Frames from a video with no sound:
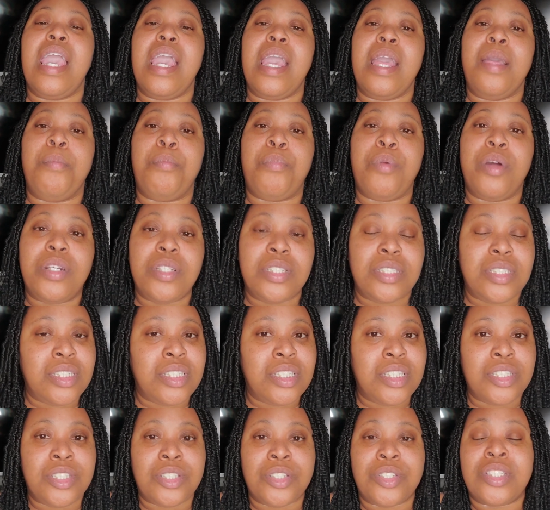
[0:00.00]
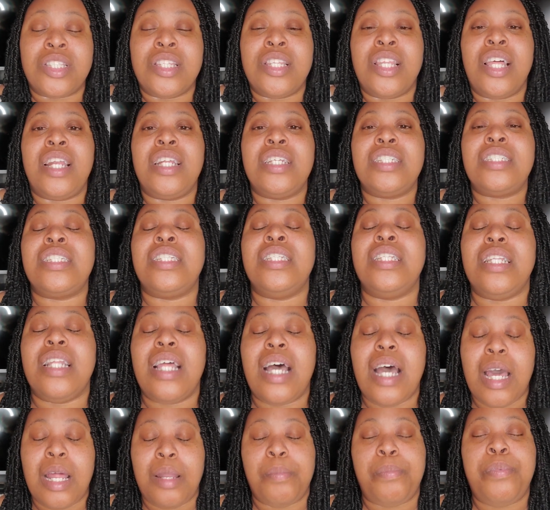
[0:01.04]
And brothers and sisters, let us
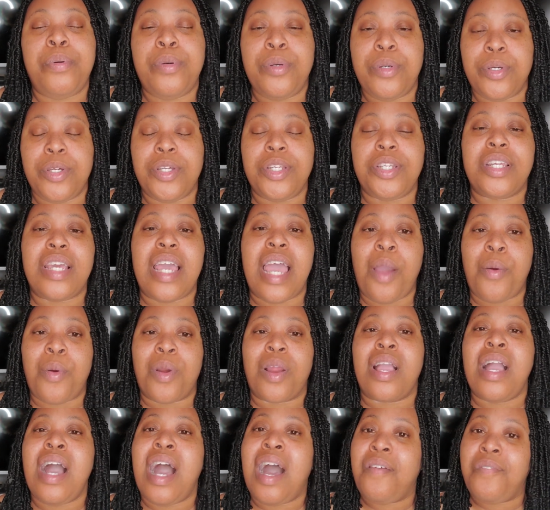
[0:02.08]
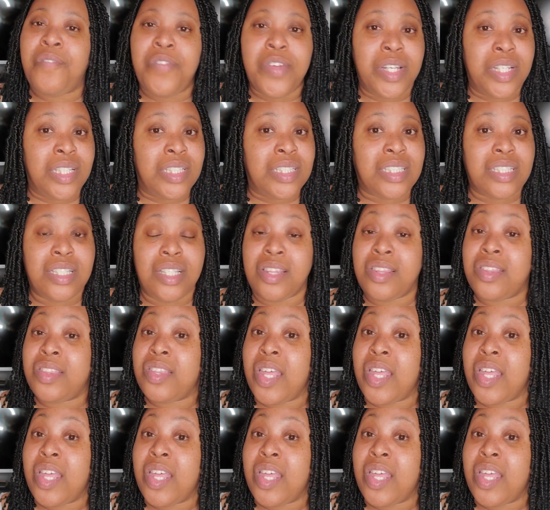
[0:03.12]
not put our confidence in